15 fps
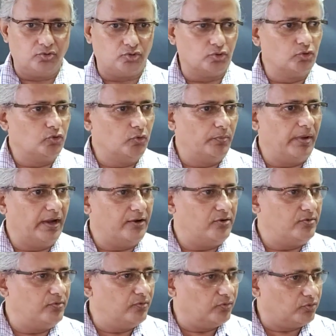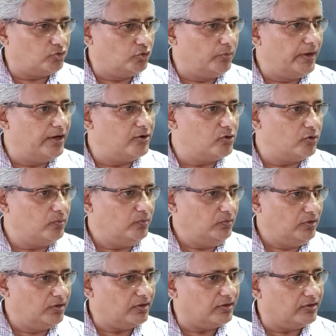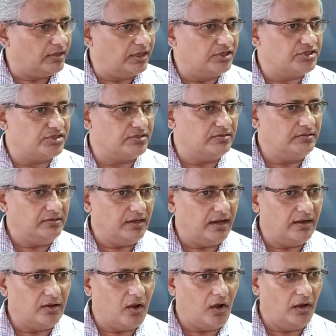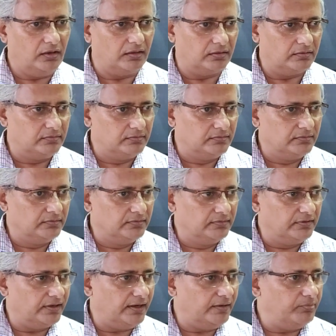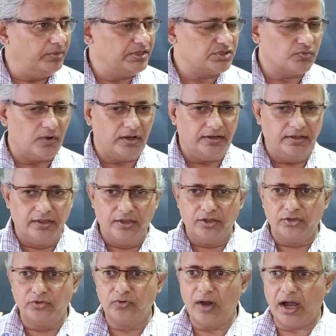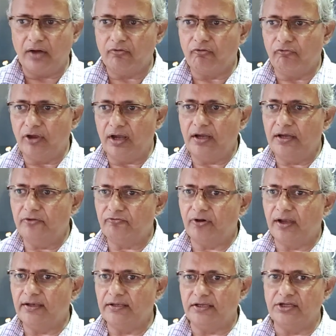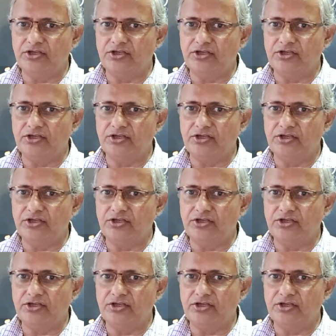2 bedroom, kitchen and hall, right? Means what? You have a well-defined